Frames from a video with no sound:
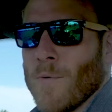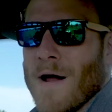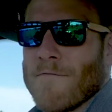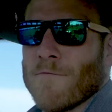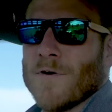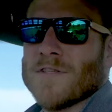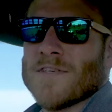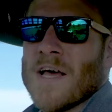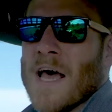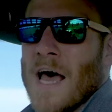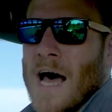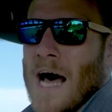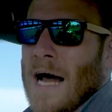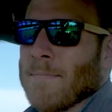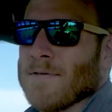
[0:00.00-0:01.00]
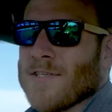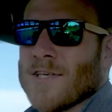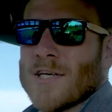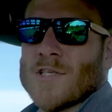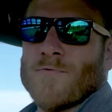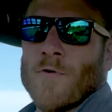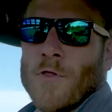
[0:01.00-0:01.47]
reference, I'm
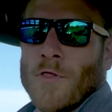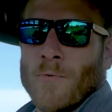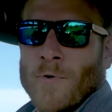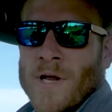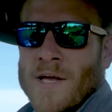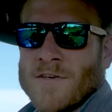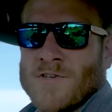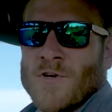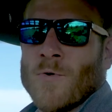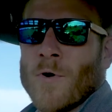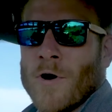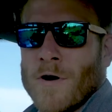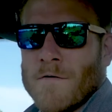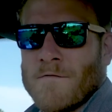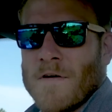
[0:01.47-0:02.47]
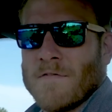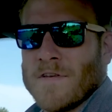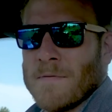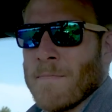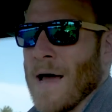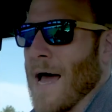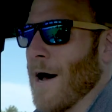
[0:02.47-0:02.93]
six foot three,
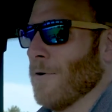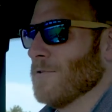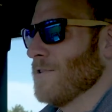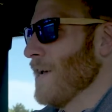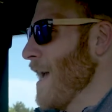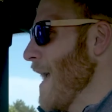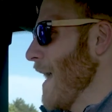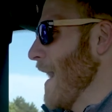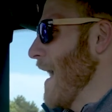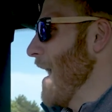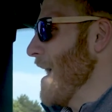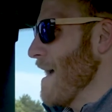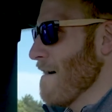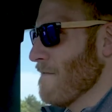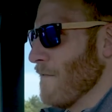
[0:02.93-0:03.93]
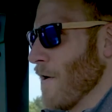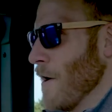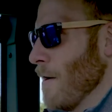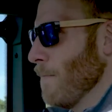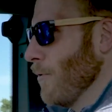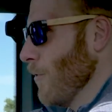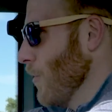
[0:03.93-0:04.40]
250 pounds, and I have
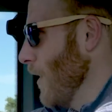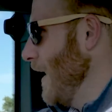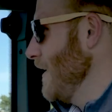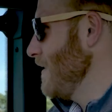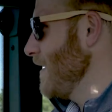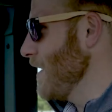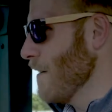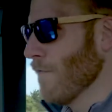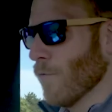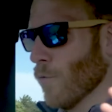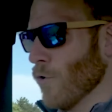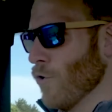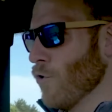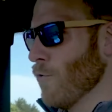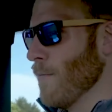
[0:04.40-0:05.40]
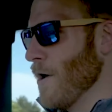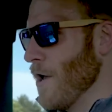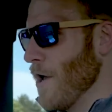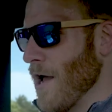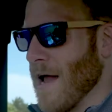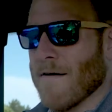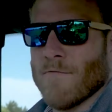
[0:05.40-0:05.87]
plenty of room
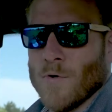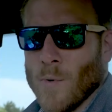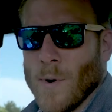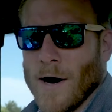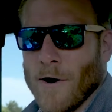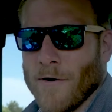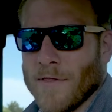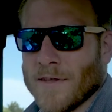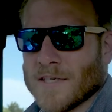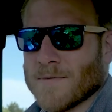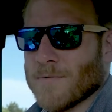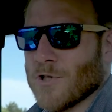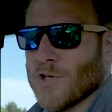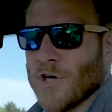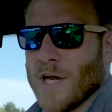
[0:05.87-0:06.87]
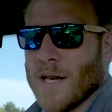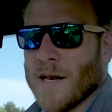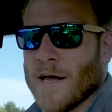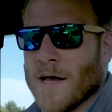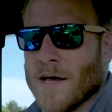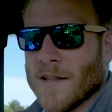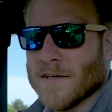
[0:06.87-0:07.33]
everywhere in this
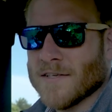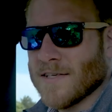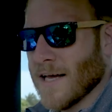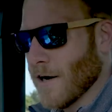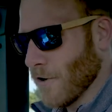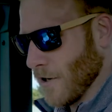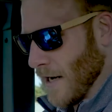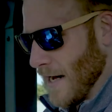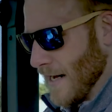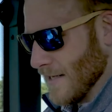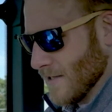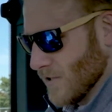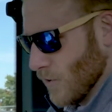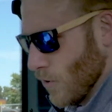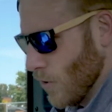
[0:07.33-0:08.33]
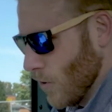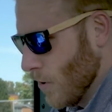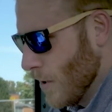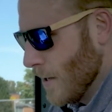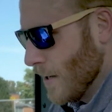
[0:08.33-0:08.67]
machine. The center console